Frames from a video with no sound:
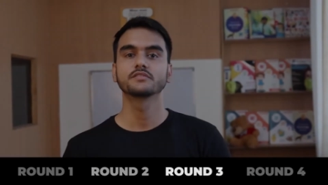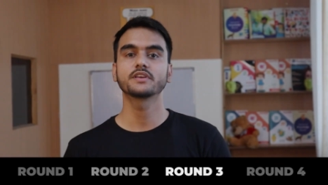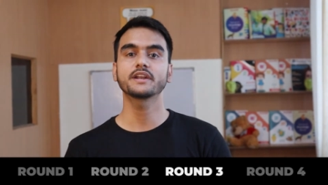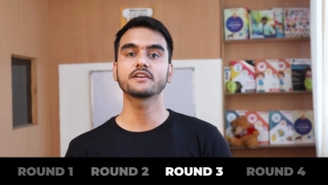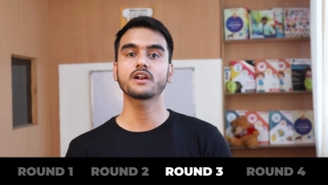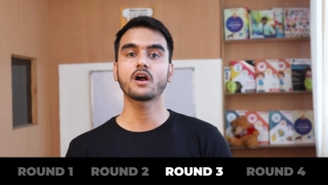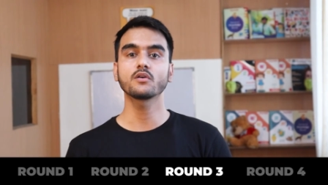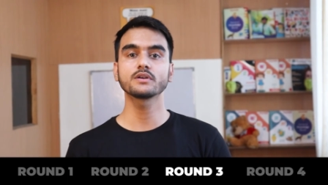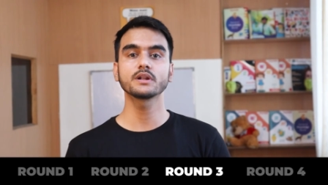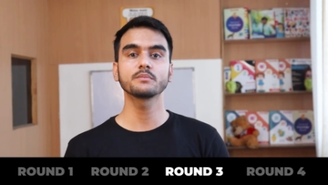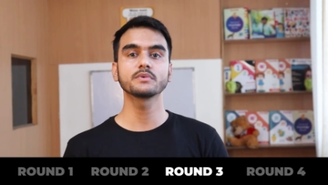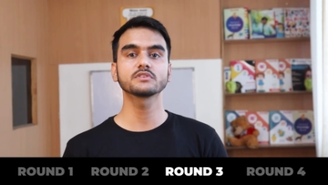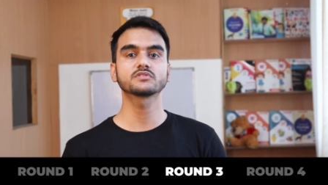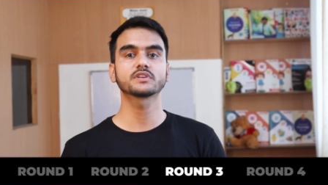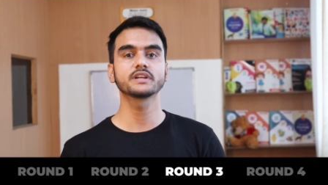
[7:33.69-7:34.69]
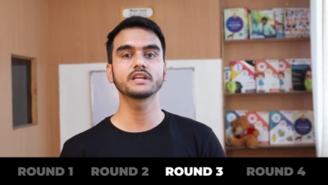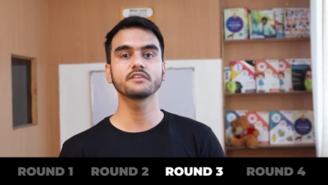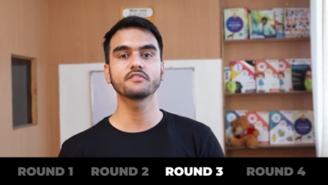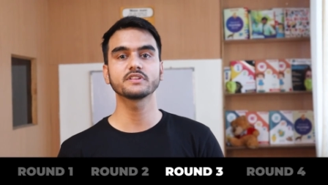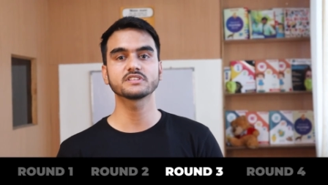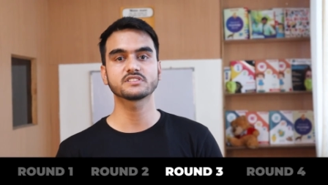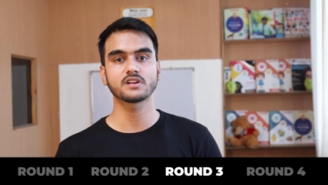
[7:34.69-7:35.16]
Then round number 3
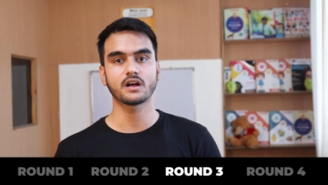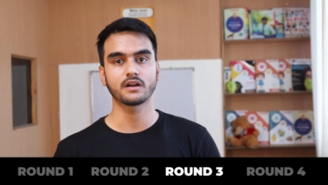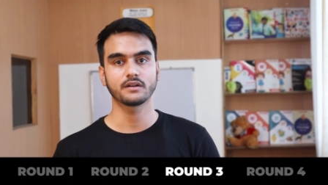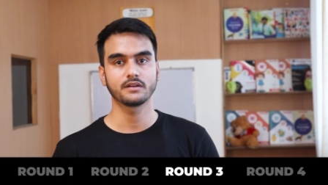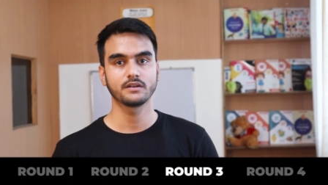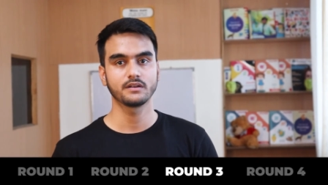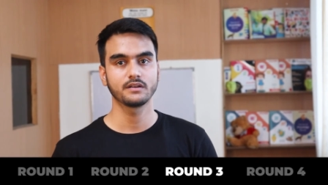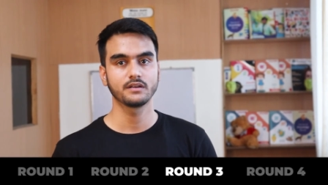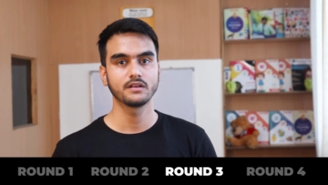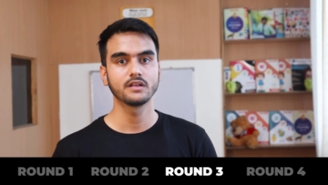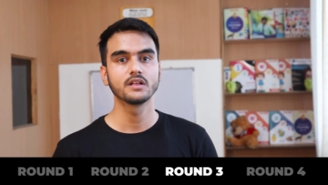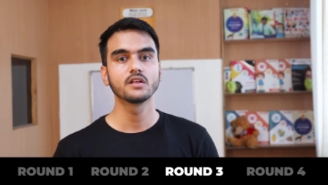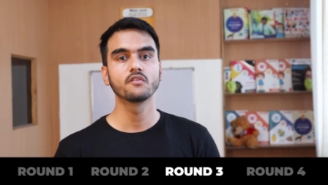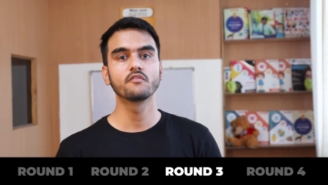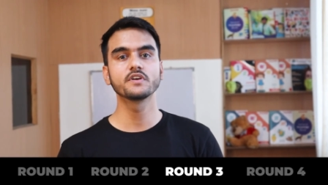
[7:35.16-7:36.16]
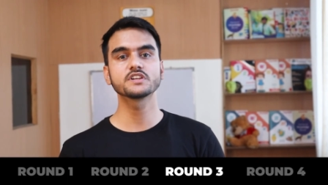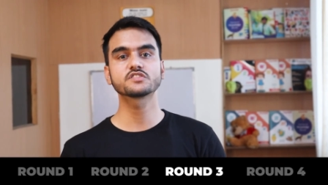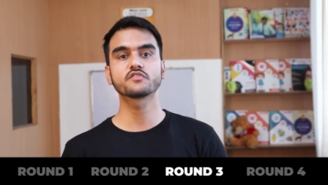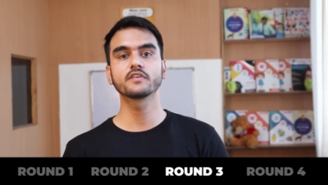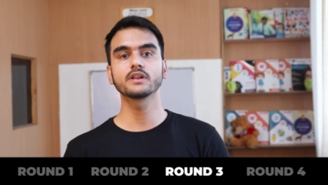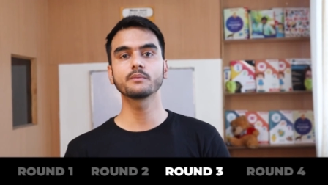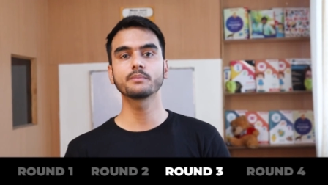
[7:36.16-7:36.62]
will start,
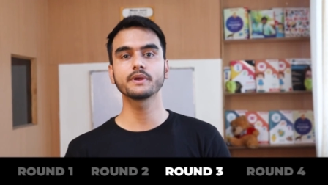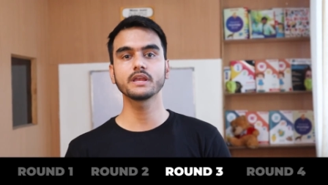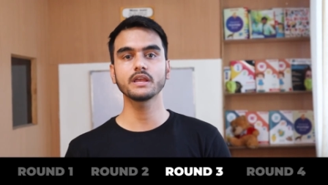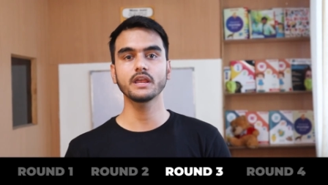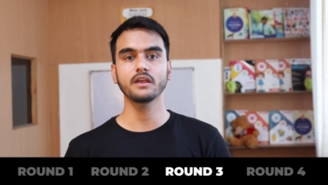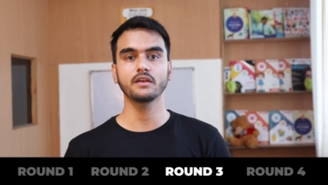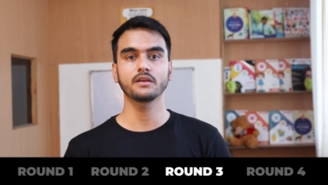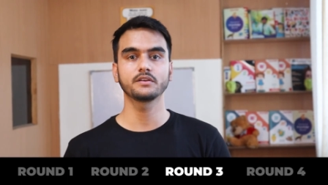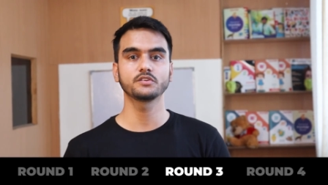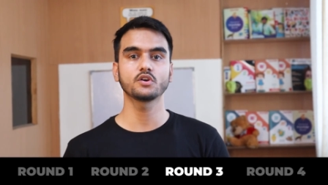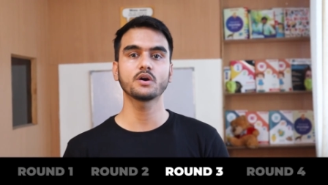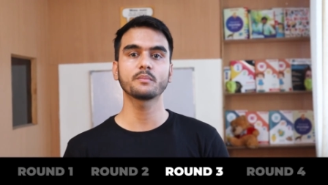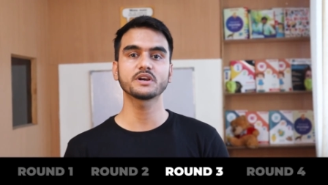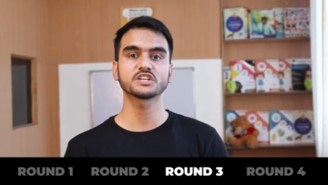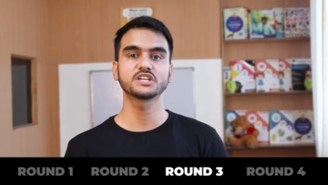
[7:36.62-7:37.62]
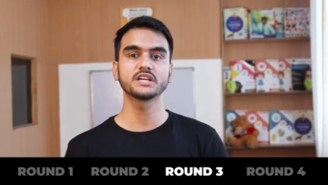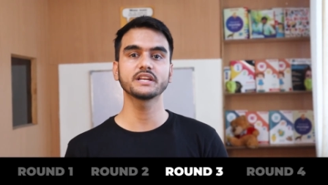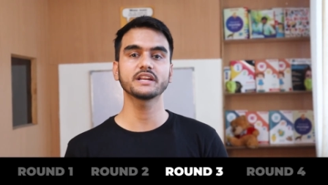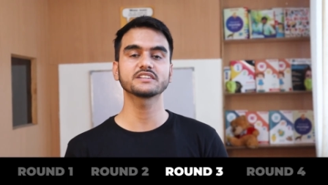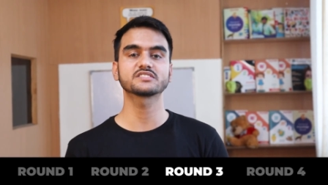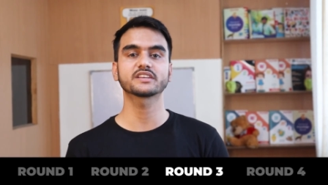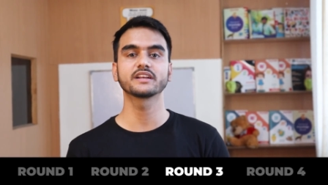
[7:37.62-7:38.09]
which will be your machine
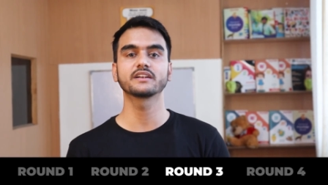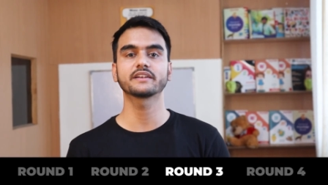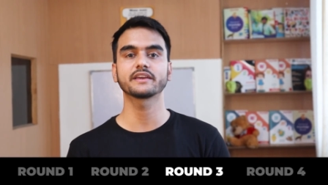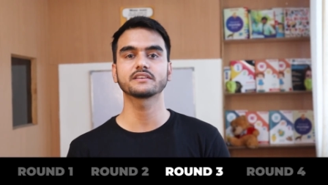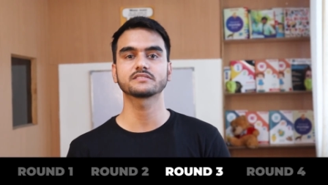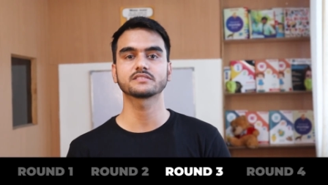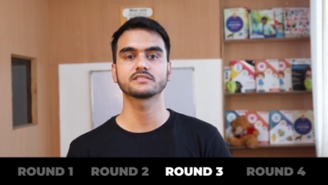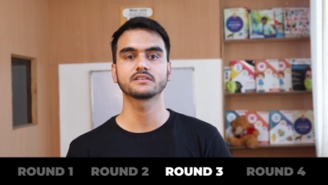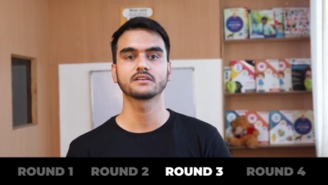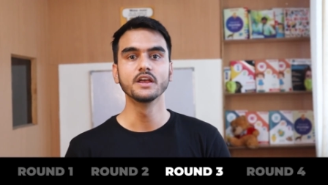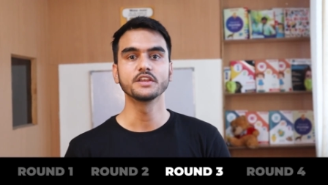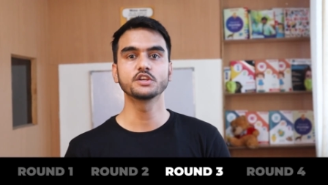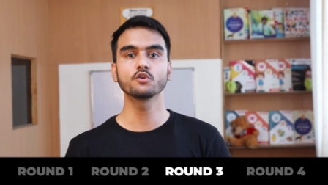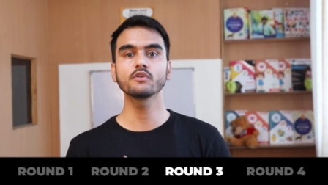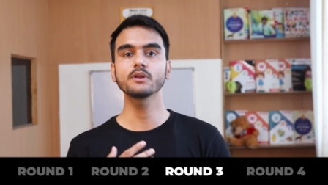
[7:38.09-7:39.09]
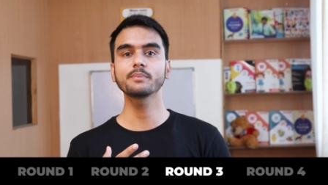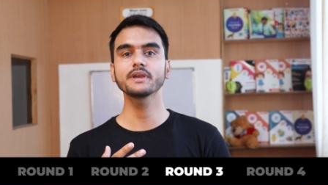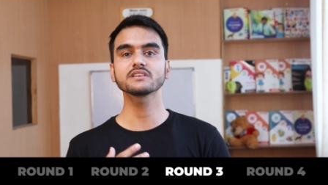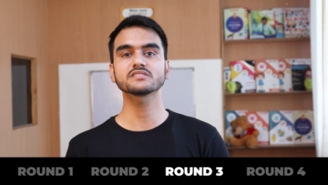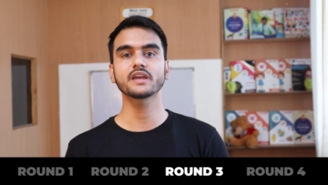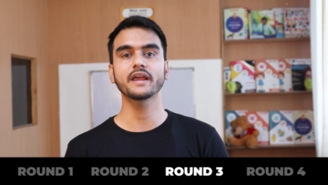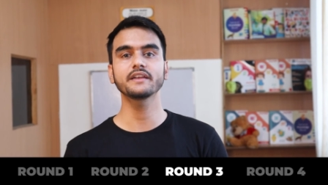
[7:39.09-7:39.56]
and skill test. You will be
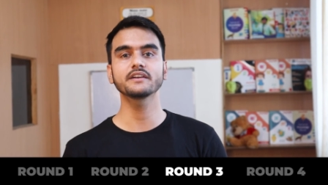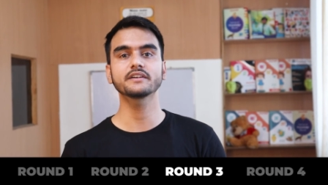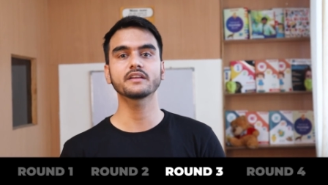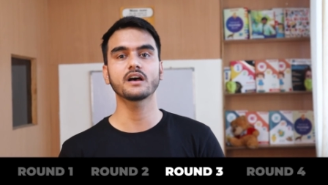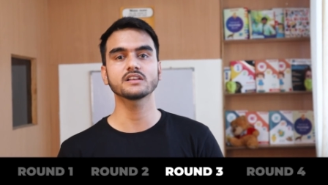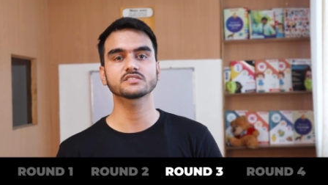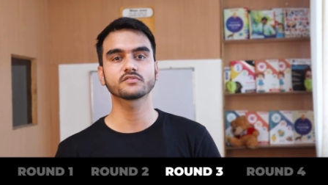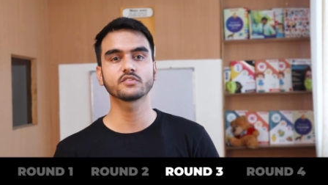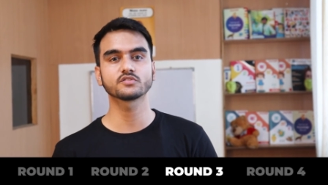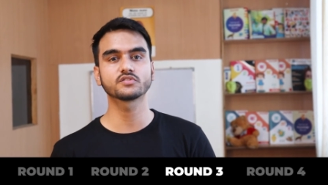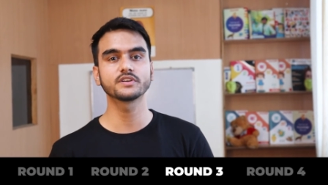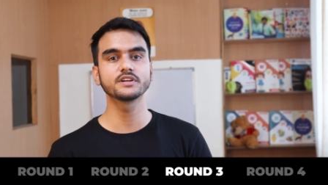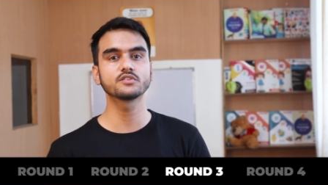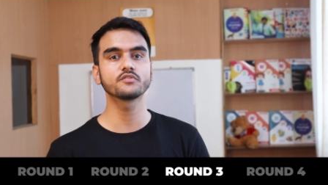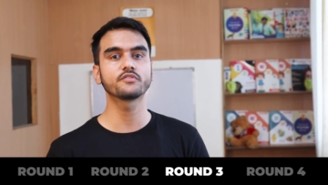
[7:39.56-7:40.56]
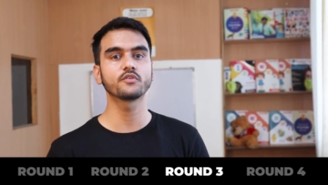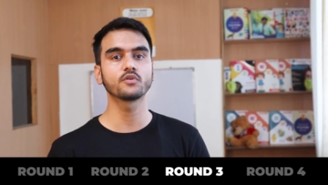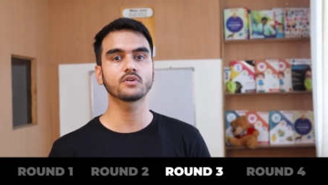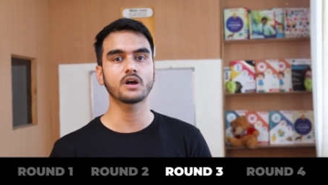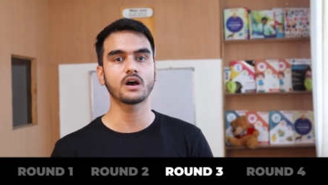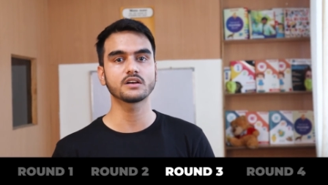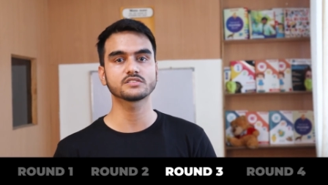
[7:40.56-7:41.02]
assigned a task for 3 to
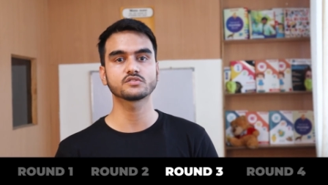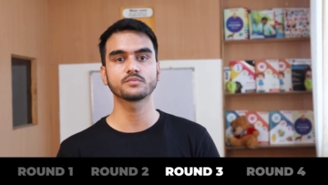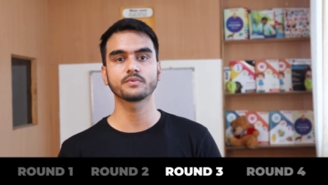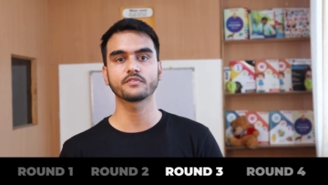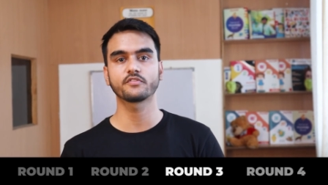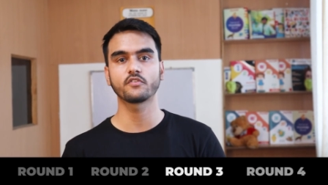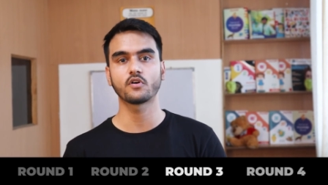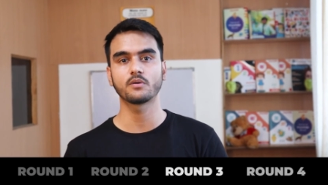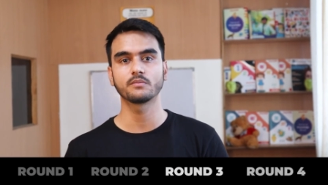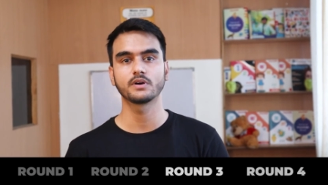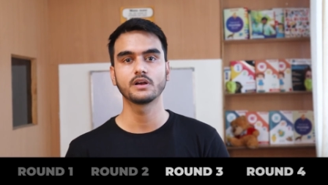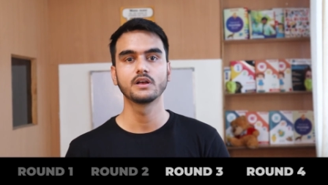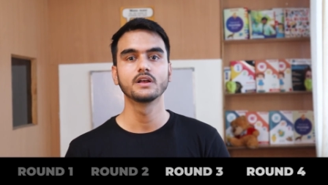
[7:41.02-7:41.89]
4 hours to perform.